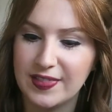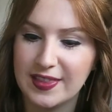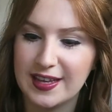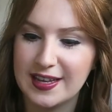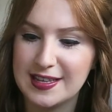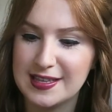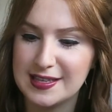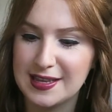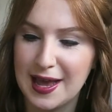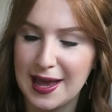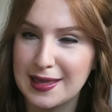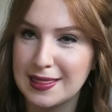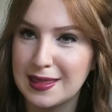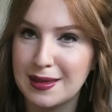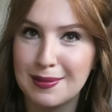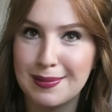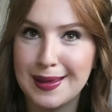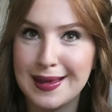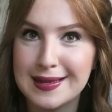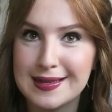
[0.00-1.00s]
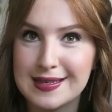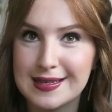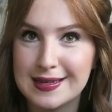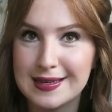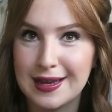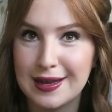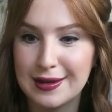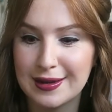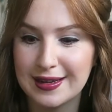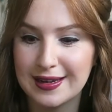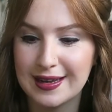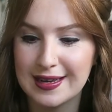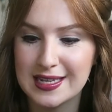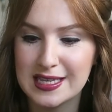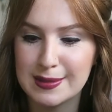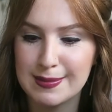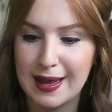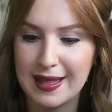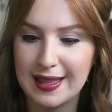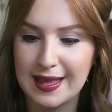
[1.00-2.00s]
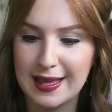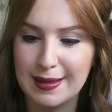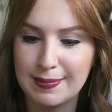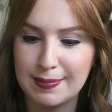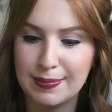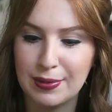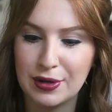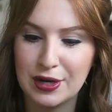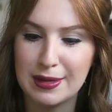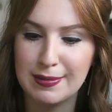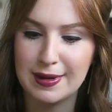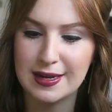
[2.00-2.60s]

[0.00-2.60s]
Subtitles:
It's like the best coconut smelling body